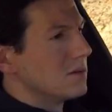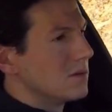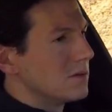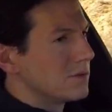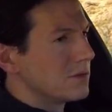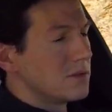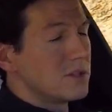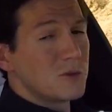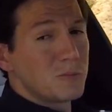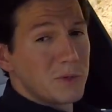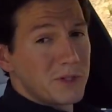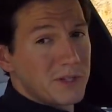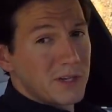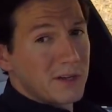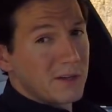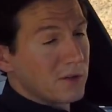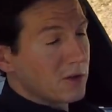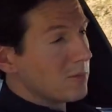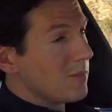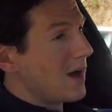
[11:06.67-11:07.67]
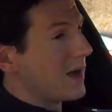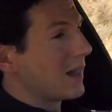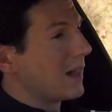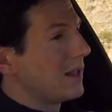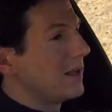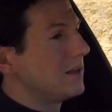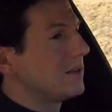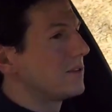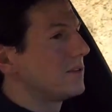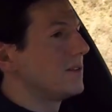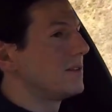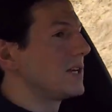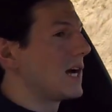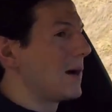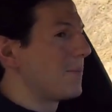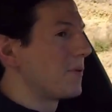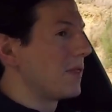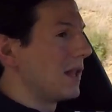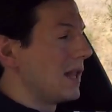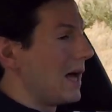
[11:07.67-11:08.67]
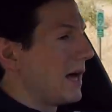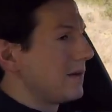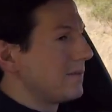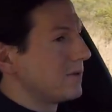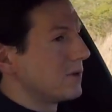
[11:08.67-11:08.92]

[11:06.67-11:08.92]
So this particular model is the top of the line